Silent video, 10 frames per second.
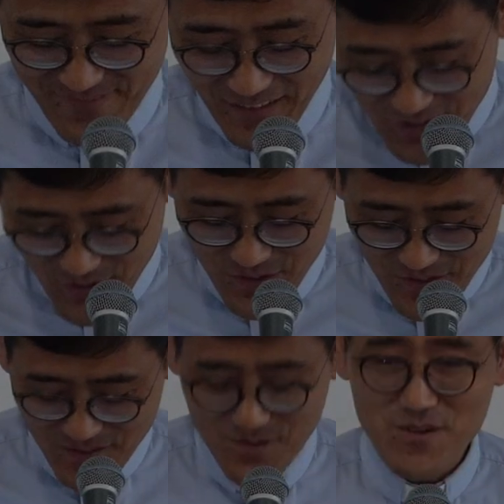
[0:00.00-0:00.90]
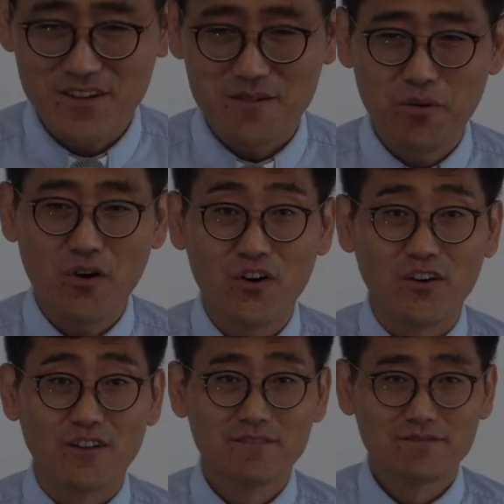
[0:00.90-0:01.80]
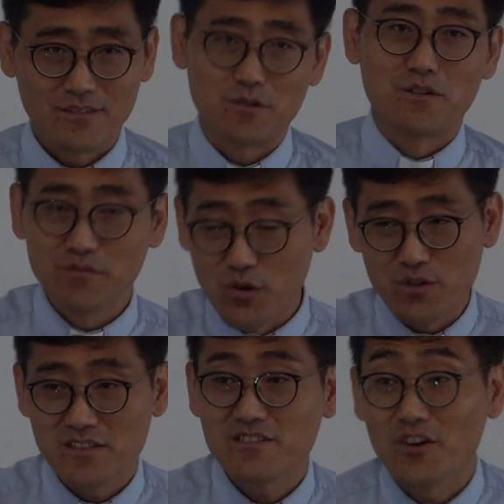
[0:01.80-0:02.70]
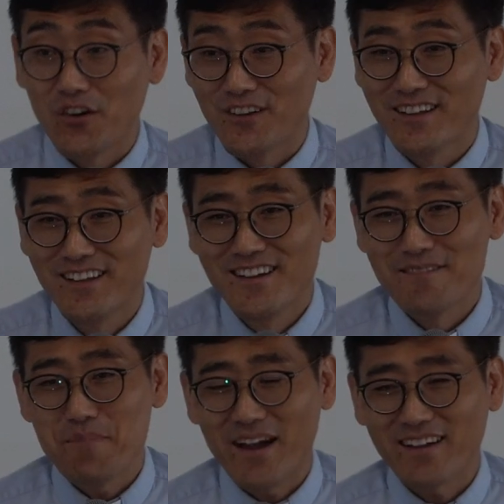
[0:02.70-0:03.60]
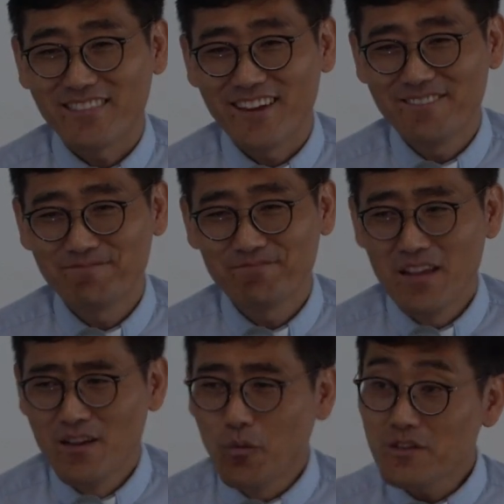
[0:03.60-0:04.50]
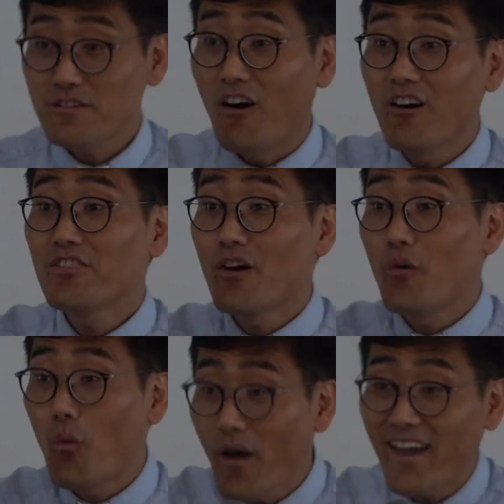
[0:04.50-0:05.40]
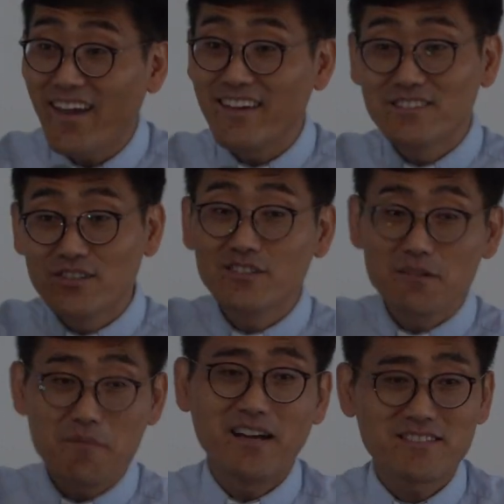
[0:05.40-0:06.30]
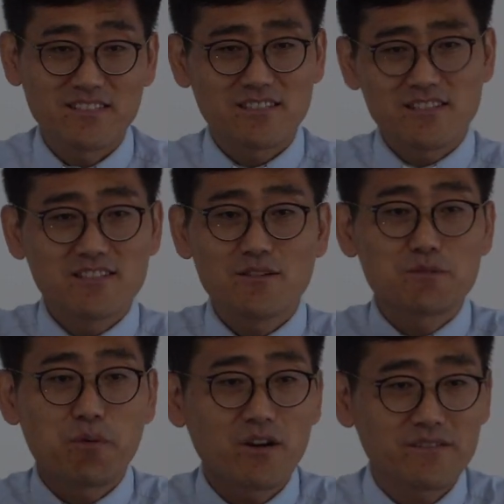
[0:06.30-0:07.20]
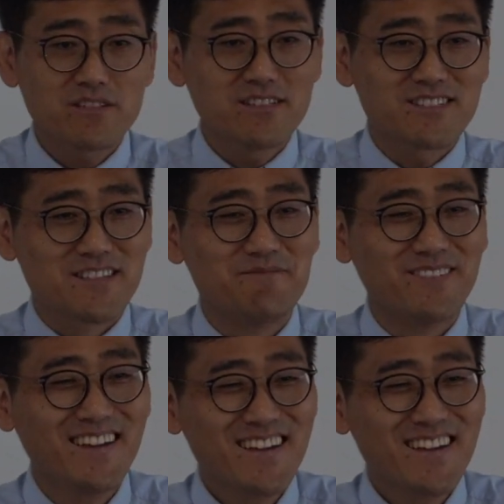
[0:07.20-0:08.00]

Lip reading: And you know the story. Paul, or known as Saul back then, was on the way to Damascus because he was part of the system.